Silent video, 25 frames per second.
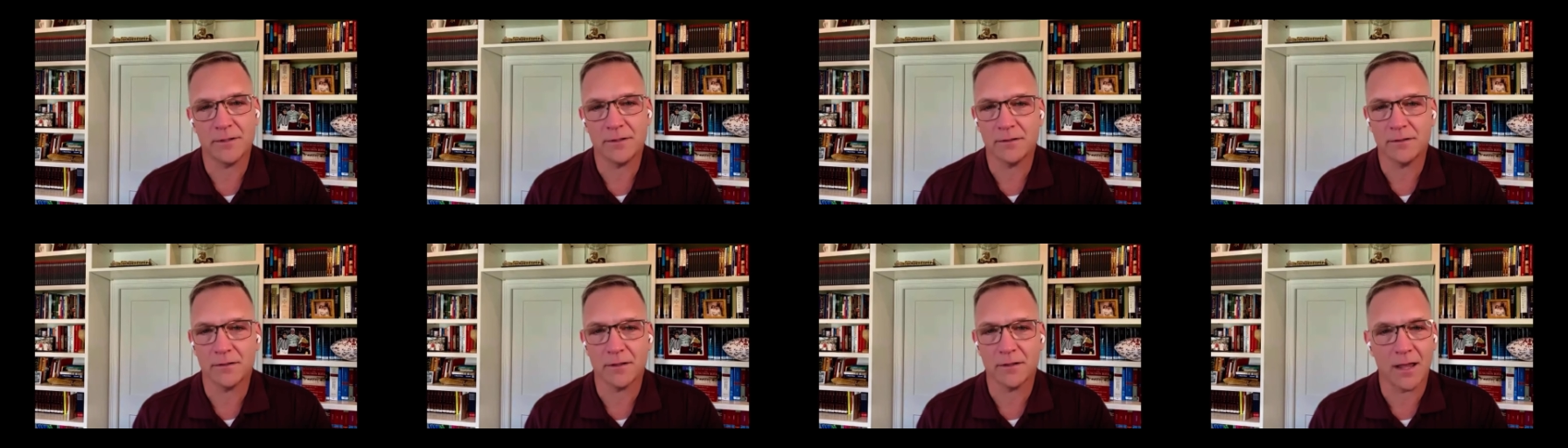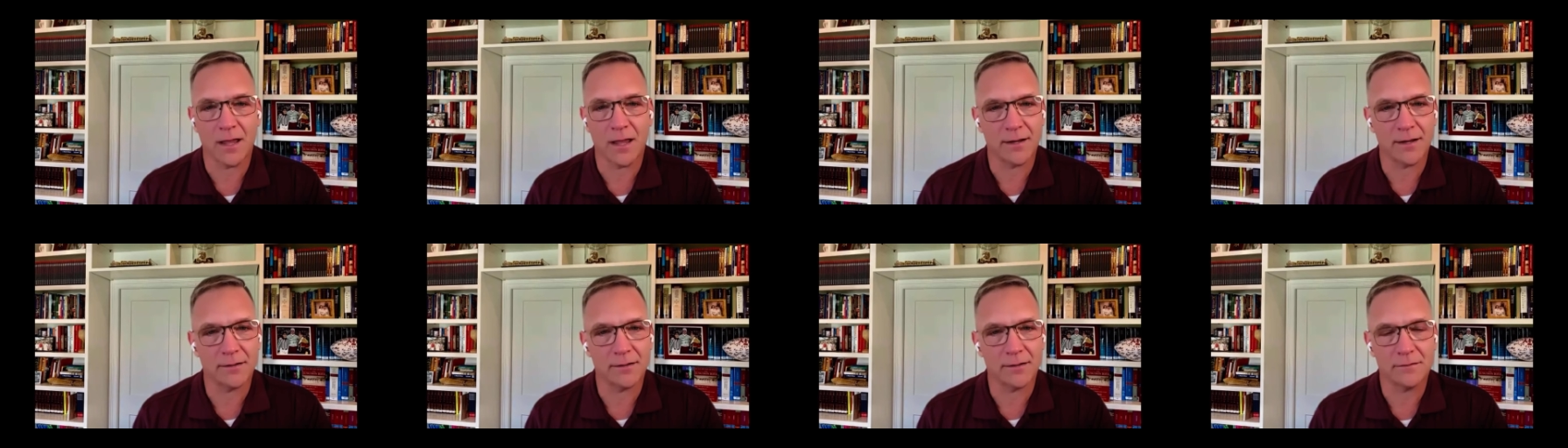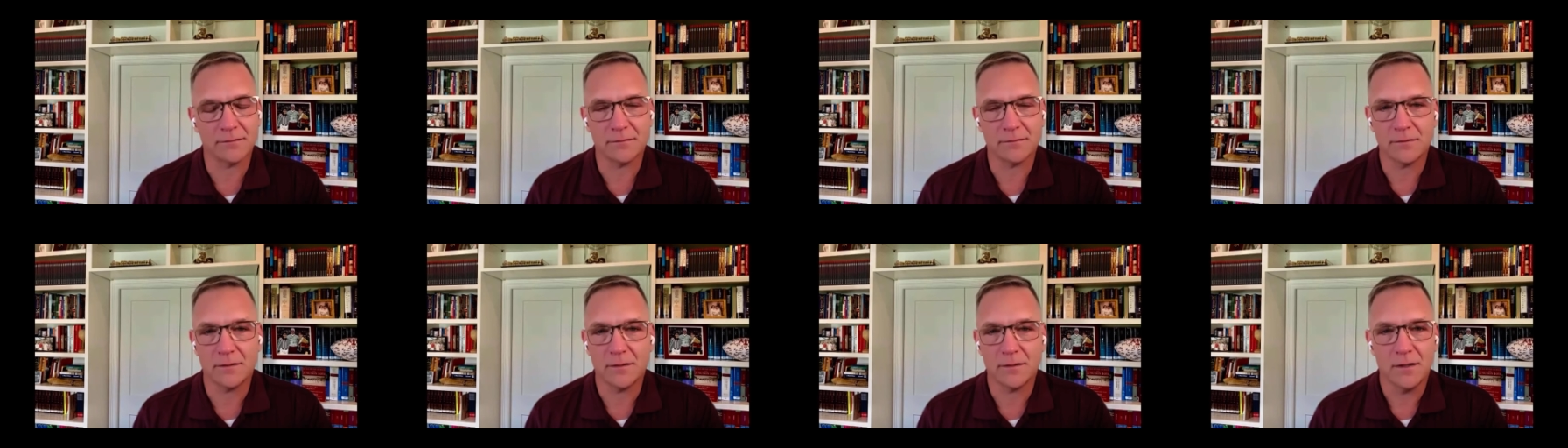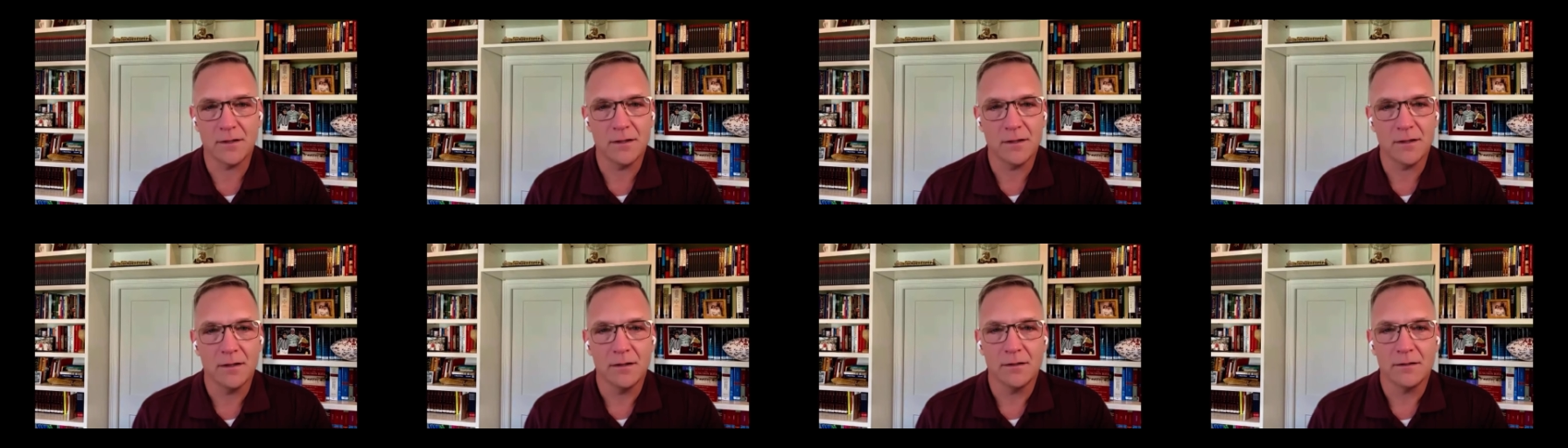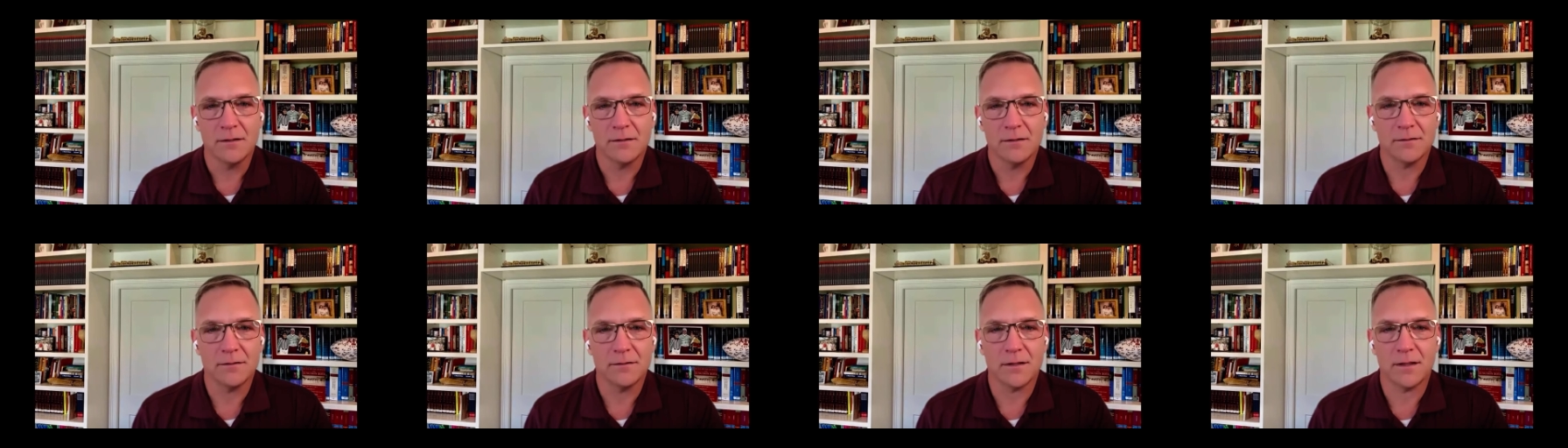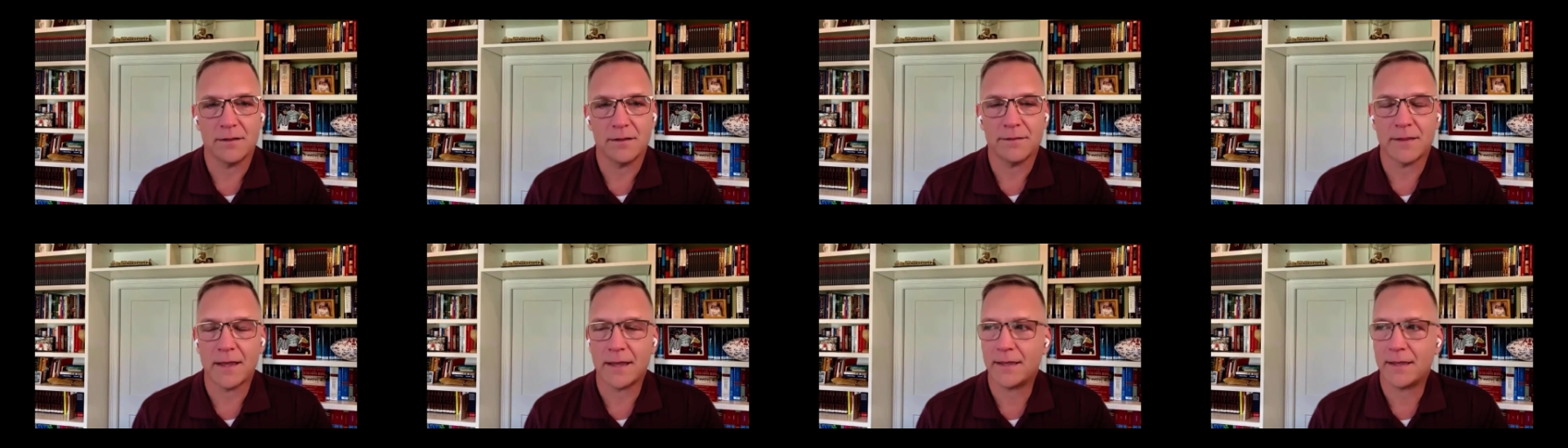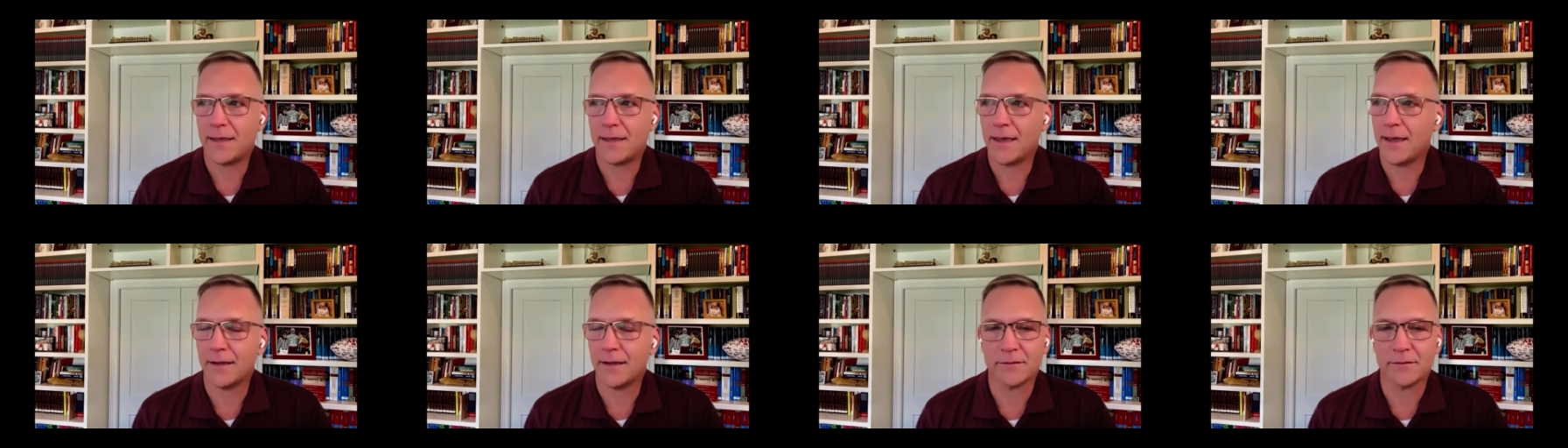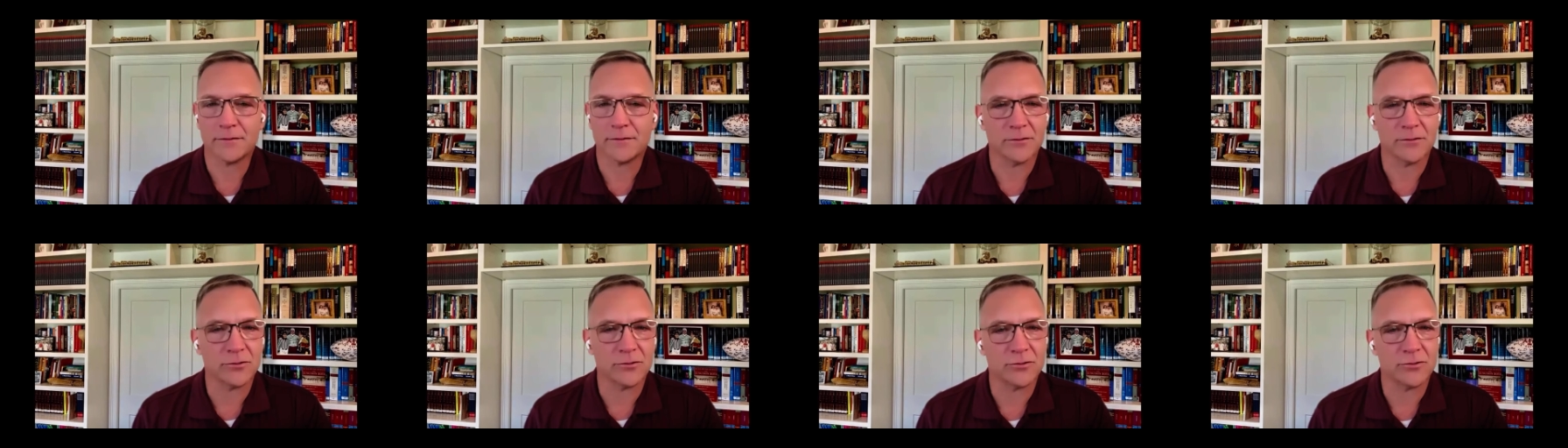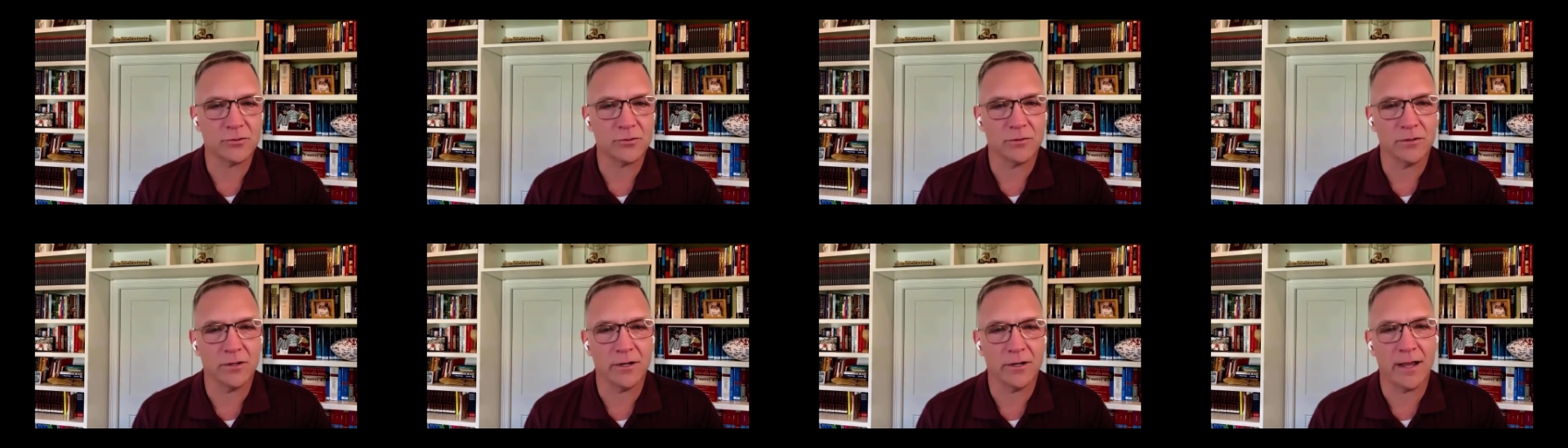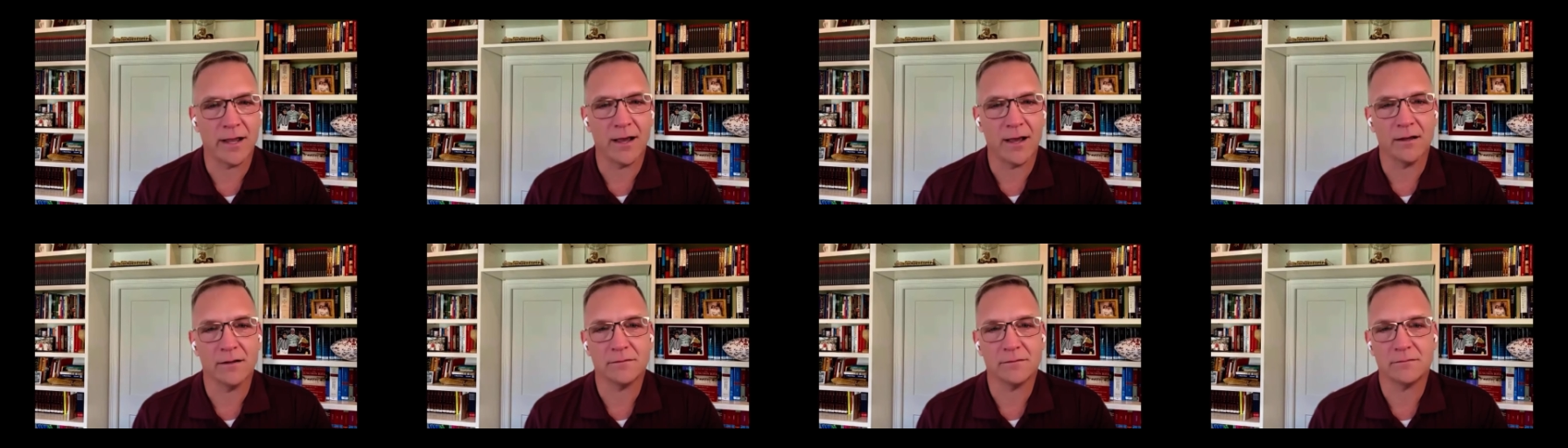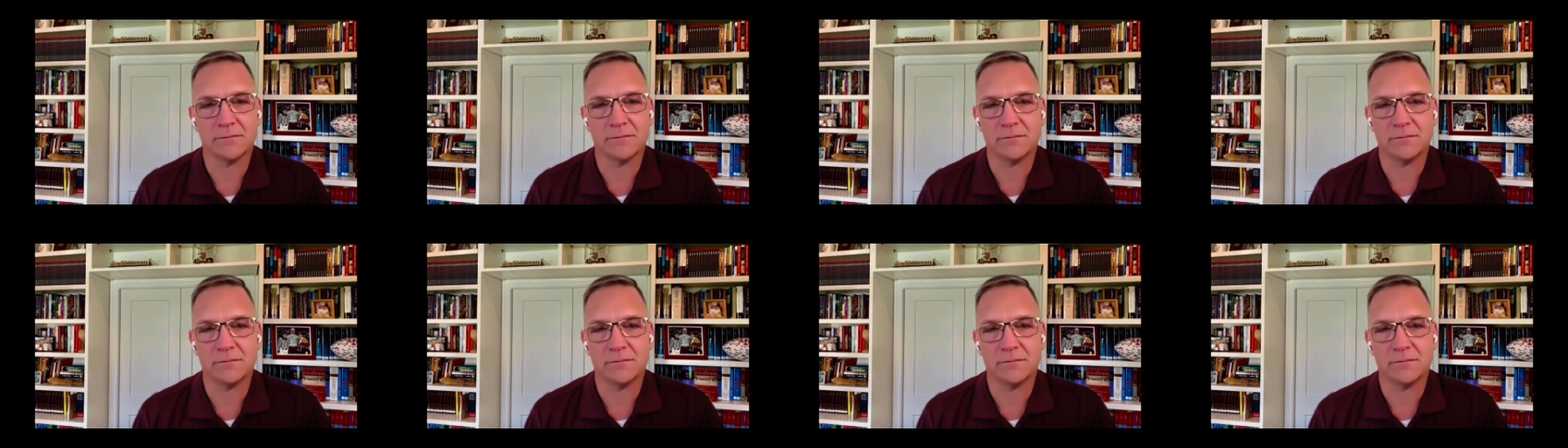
and like they can't get their story out,